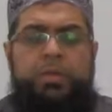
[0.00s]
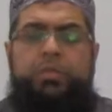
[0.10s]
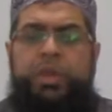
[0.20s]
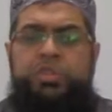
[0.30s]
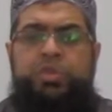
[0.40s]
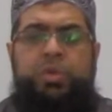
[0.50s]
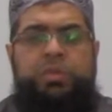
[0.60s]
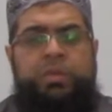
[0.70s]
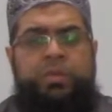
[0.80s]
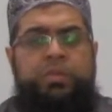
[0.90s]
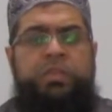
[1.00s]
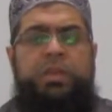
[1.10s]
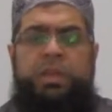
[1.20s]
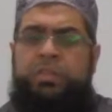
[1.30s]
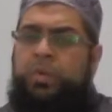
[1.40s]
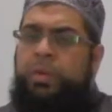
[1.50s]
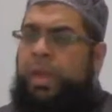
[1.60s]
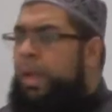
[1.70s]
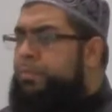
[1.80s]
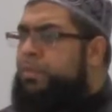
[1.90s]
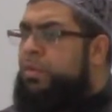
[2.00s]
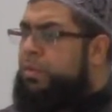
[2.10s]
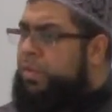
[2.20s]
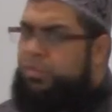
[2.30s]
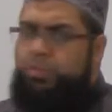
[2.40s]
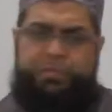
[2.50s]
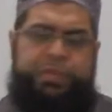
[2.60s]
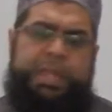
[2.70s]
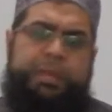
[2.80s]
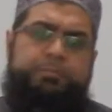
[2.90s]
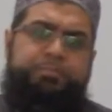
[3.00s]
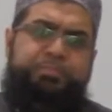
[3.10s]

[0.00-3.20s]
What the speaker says: to ensure the ghusl is going absolutely swiftly.